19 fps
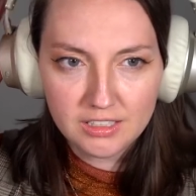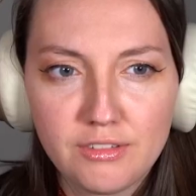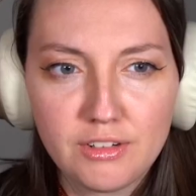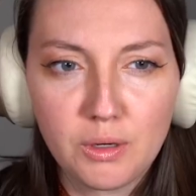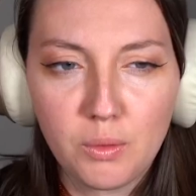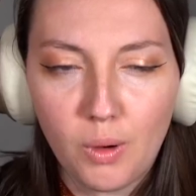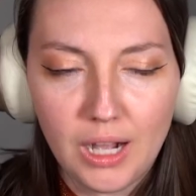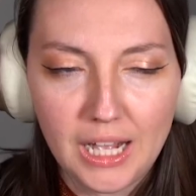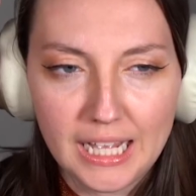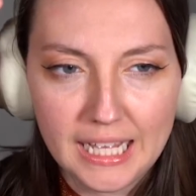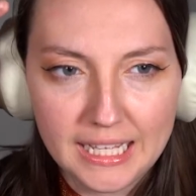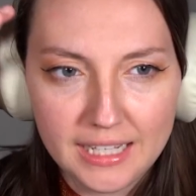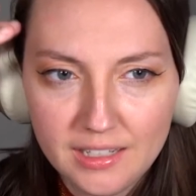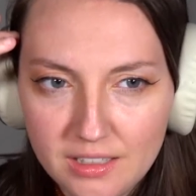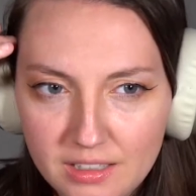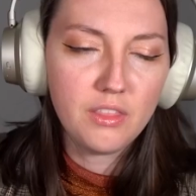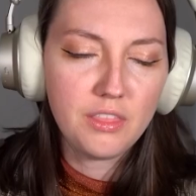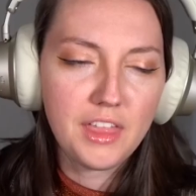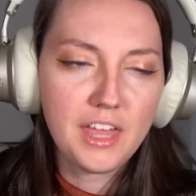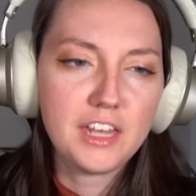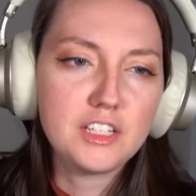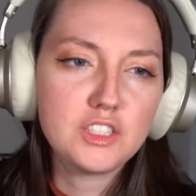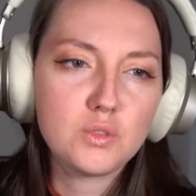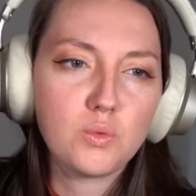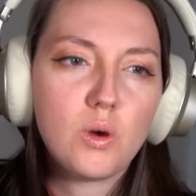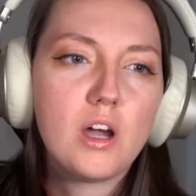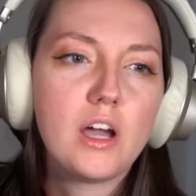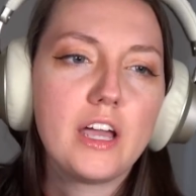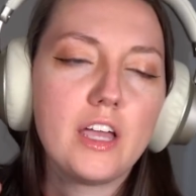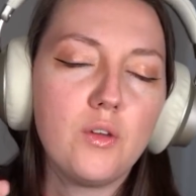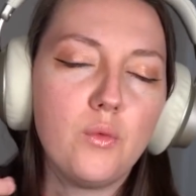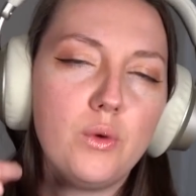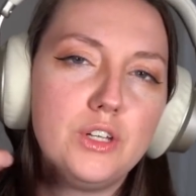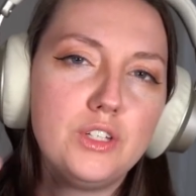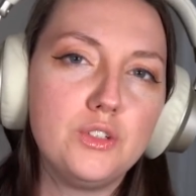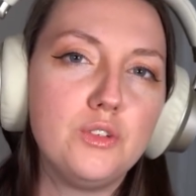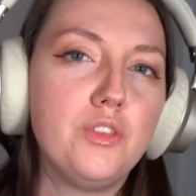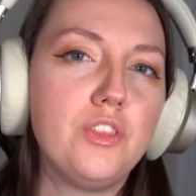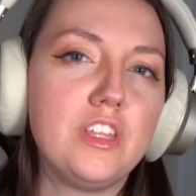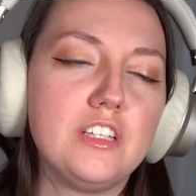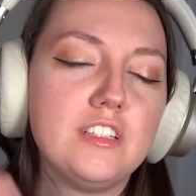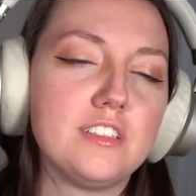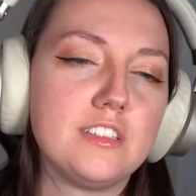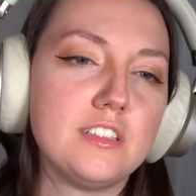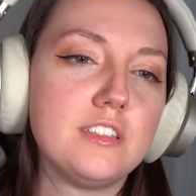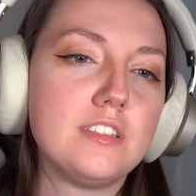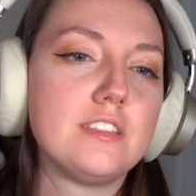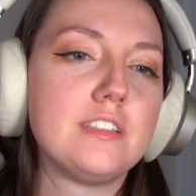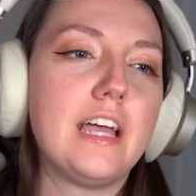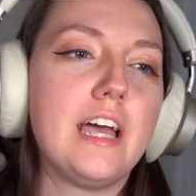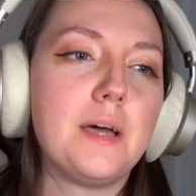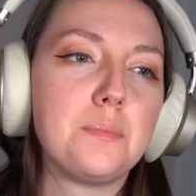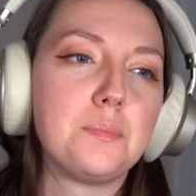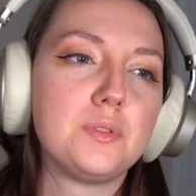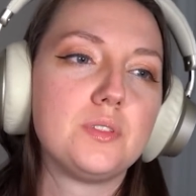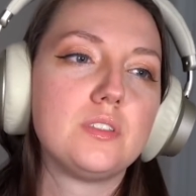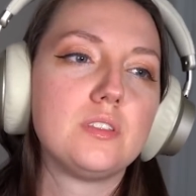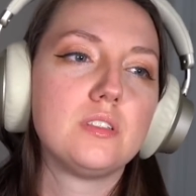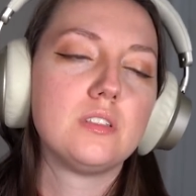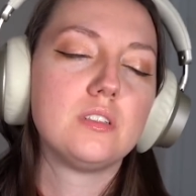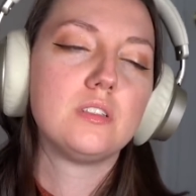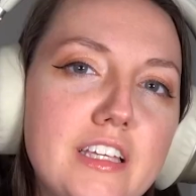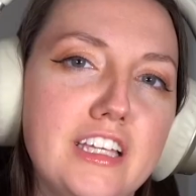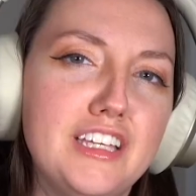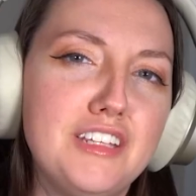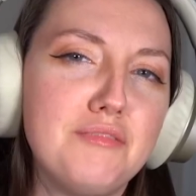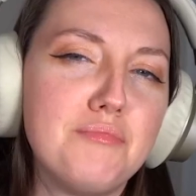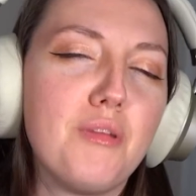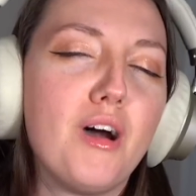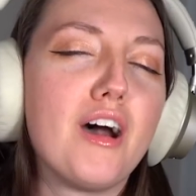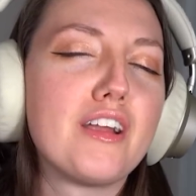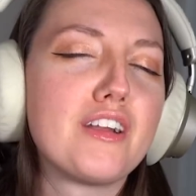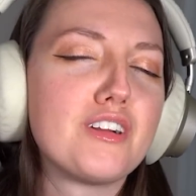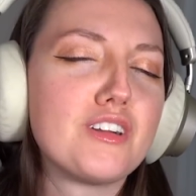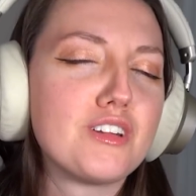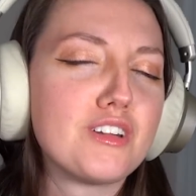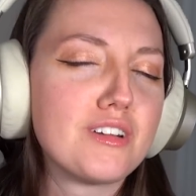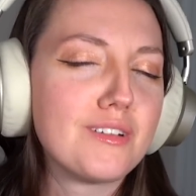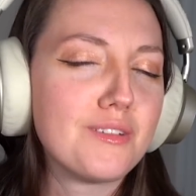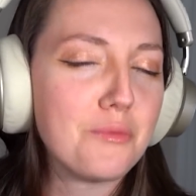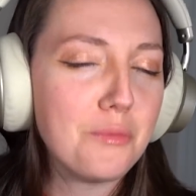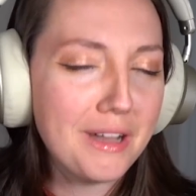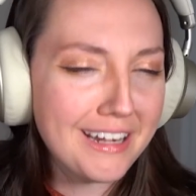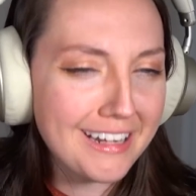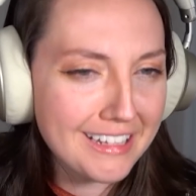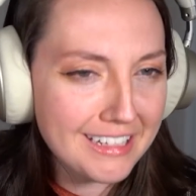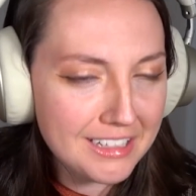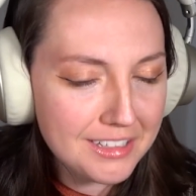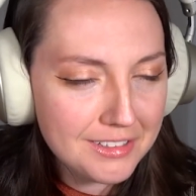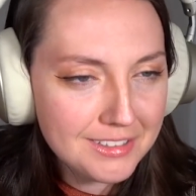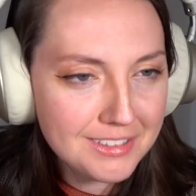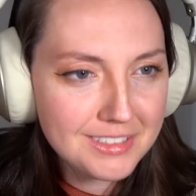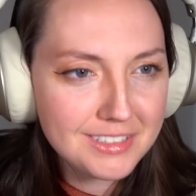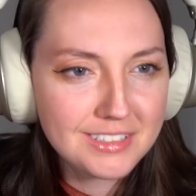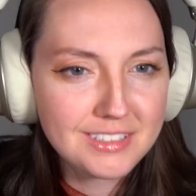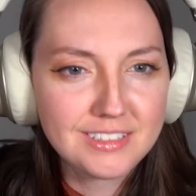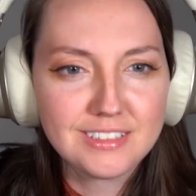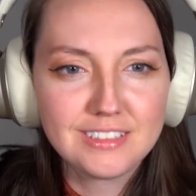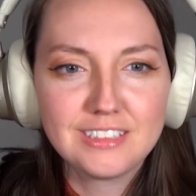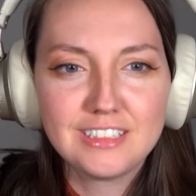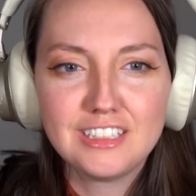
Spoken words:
For what? That is why we do things in steps. In modern weddings,